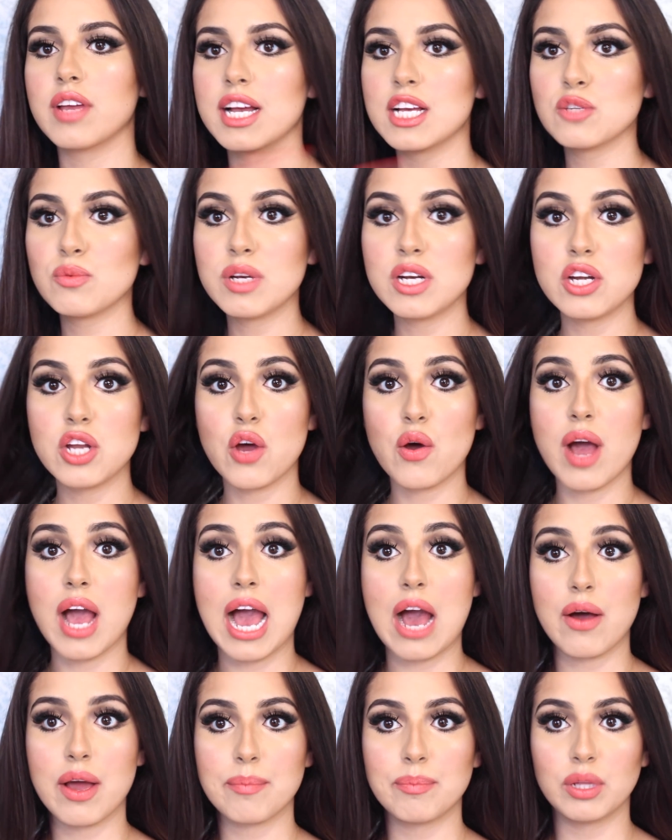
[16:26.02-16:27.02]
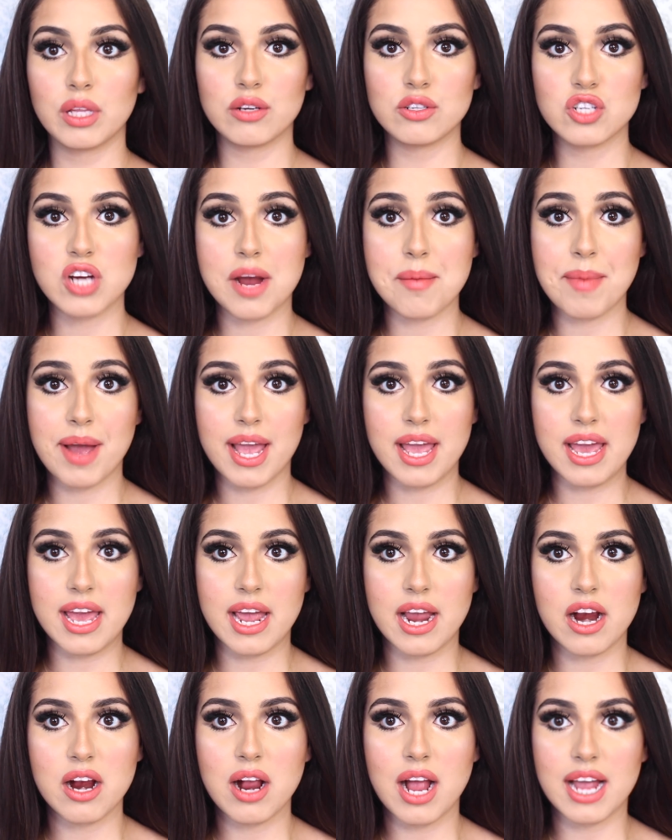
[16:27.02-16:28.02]
you guys want to know how I blow dry my
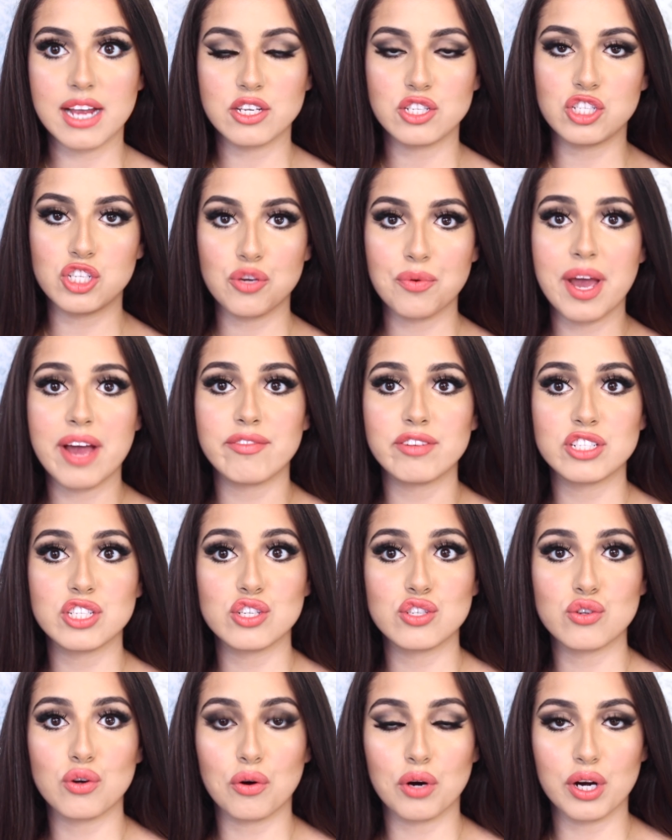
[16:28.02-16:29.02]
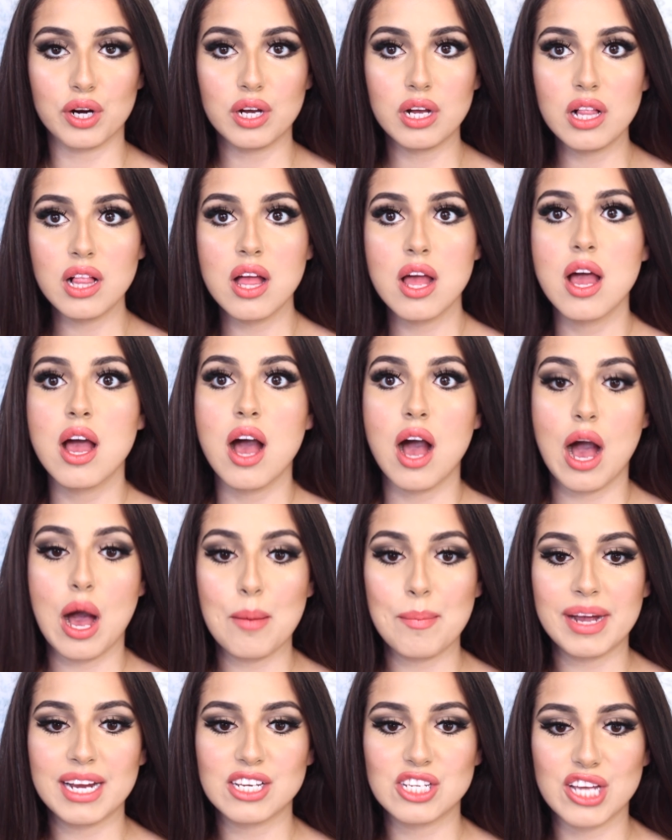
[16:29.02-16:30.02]
hair, I do have a tutorial
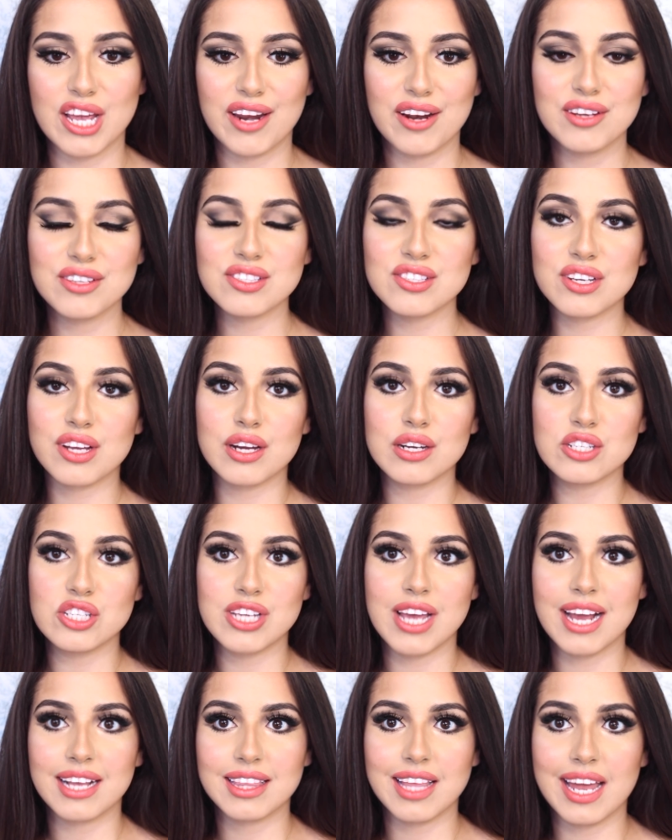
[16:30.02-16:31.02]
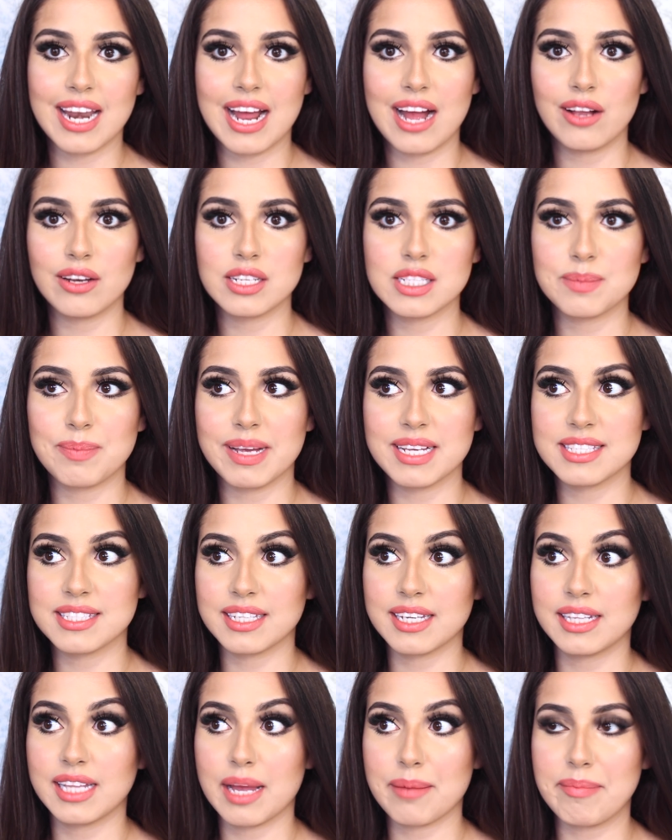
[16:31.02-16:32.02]
on my channel, so go check that out. It's
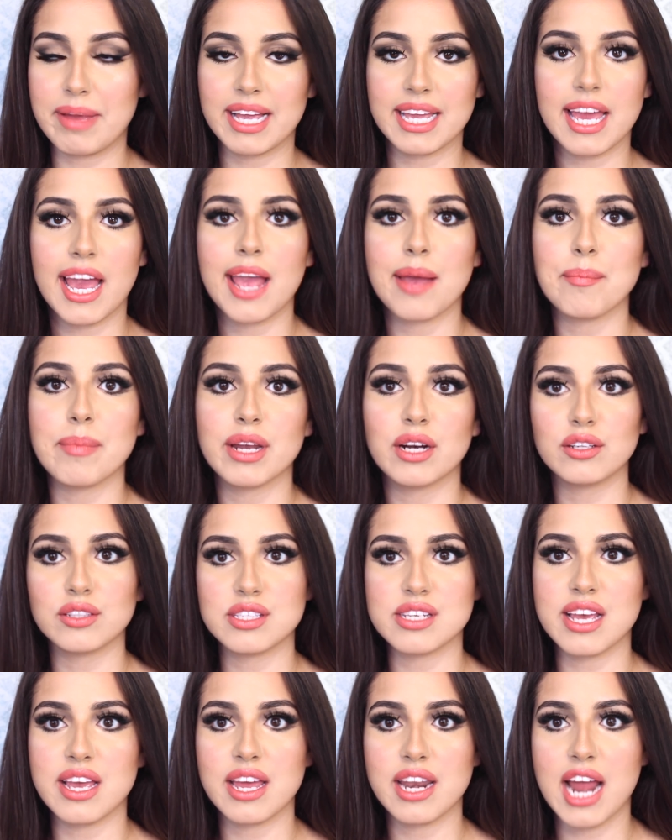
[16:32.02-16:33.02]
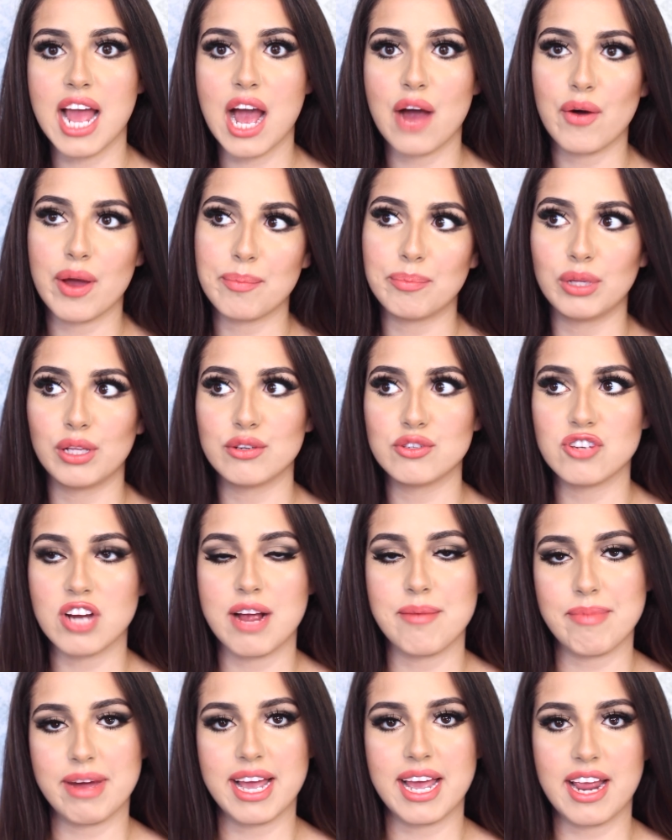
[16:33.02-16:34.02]
basically like my Kate Middleton, how I blow
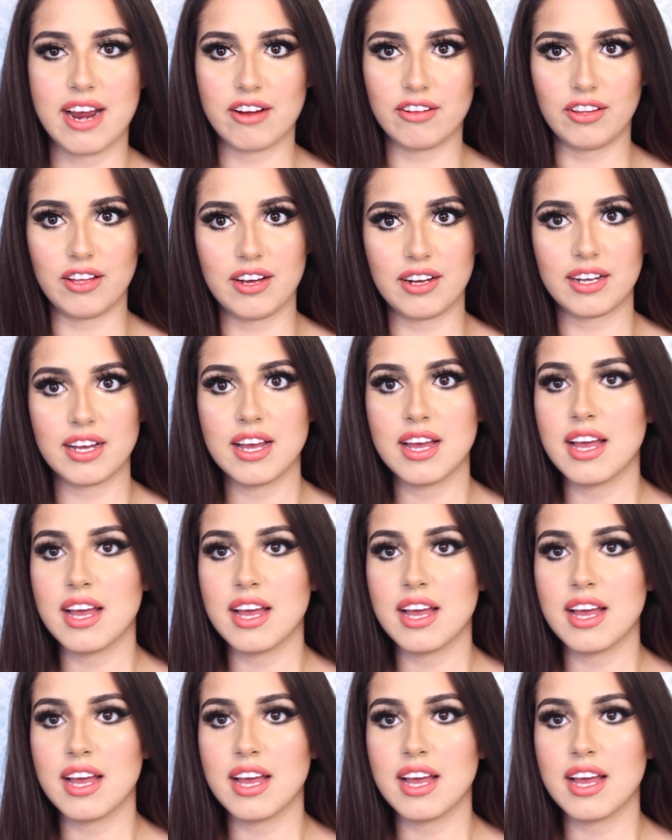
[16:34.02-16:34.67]
dry my hair look.